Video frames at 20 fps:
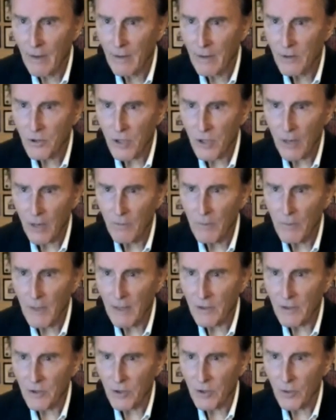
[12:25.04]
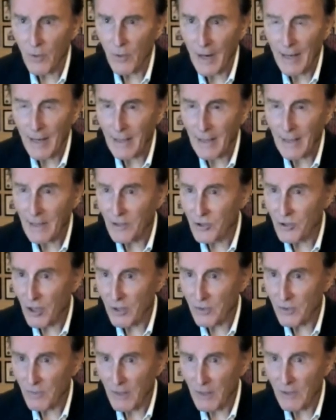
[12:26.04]
Stop being so radically
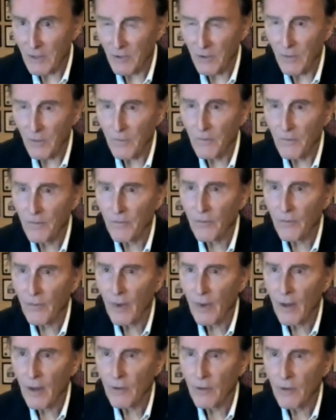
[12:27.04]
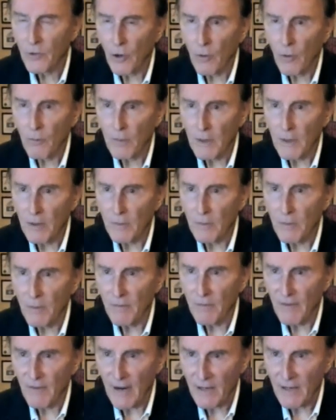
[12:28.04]
judgmental. Don't be the
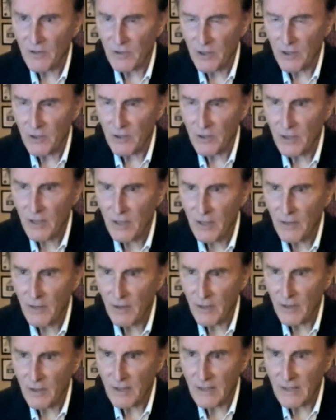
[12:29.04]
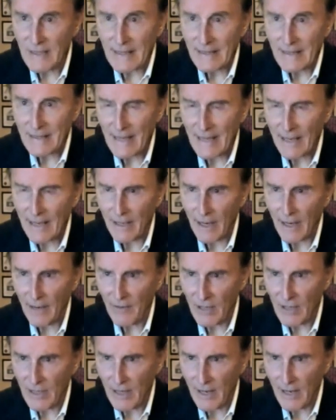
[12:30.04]
perfectionist that seeks out
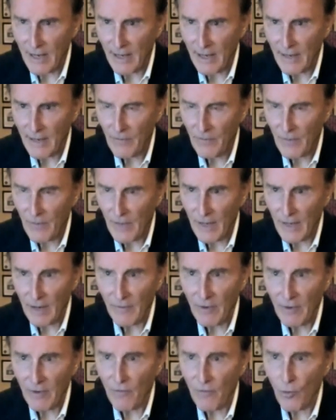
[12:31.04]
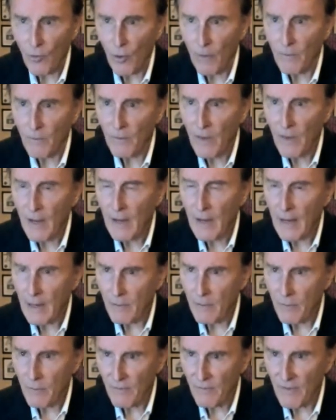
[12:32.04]
every day in every form
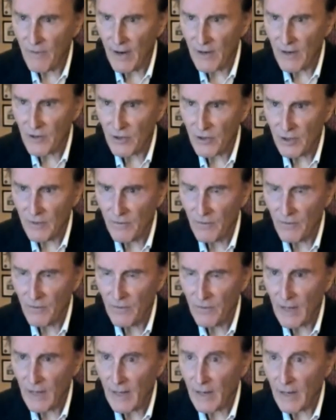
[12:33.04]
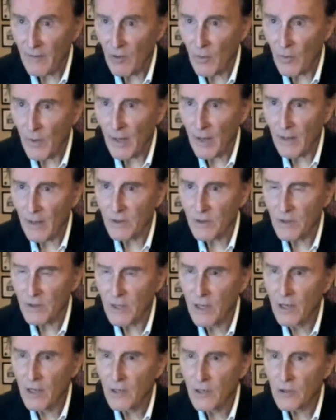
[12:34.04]
imperfection in everyone else
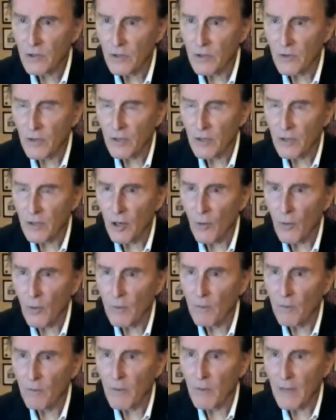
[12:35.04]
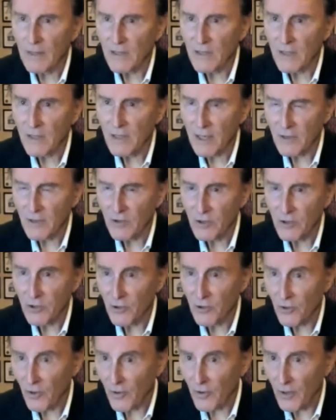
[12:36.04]
so that no one pays attention to
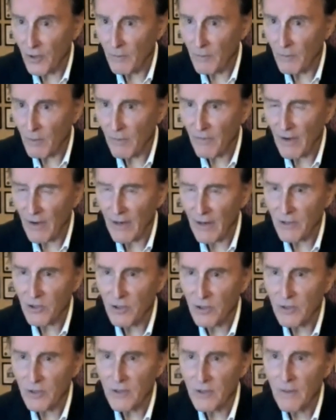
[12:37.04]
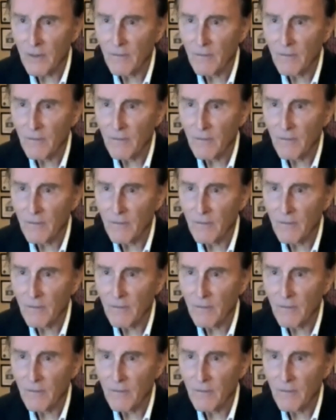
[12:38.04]
your own imperfections.